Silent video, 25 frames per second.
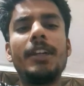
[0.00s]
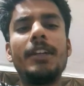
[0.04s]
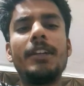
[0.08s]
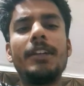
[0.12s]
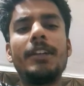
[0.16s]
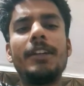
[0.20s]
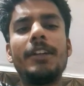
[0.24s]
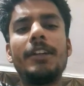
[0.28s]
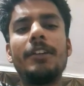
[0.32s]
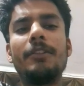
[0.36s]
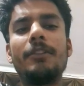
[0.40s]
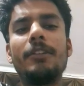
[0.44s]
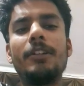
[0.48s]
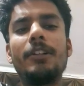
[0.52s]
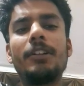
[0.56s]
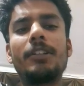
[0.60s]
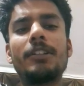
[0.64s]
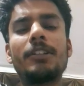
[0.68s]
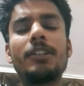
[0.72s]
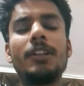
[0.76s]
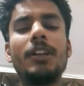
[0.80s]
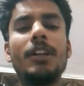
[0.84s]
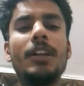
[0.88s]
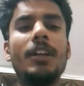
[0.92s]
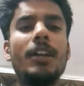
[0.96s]

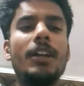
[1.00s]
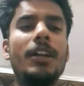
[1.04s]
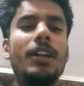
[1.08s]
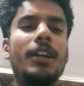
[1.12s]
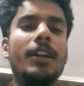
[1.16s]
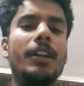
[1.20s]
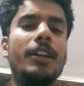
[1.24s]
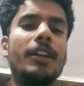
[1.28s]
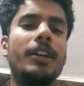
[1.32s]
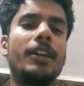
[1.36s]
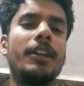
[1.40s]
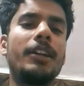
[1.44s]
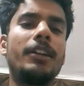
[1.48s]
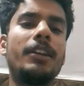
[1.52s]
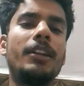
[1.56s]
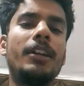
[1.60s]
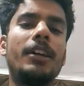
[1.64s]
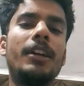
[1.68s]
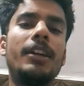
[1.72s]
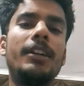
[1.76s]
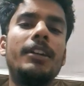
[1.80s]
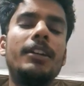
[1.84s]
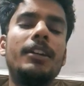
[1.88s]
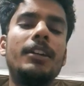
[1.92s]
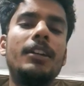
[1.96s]
network and can
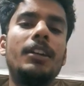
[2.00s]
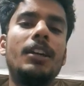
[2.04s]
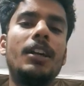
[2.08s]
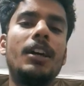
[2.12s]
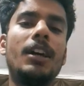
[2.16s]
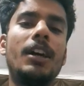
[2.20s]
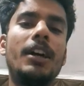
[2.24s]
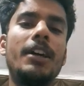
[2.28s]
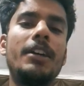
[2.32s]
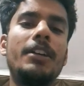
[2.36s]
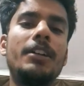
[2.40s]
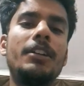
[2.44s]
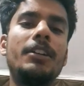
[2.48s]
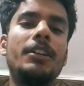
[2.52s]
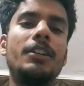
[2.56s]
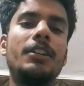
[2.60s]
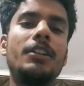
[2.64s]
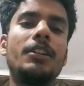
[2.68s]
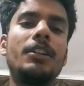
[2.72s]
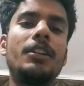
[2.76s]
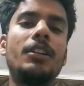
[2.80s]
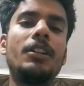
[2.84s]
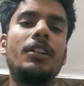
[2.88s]
handle higher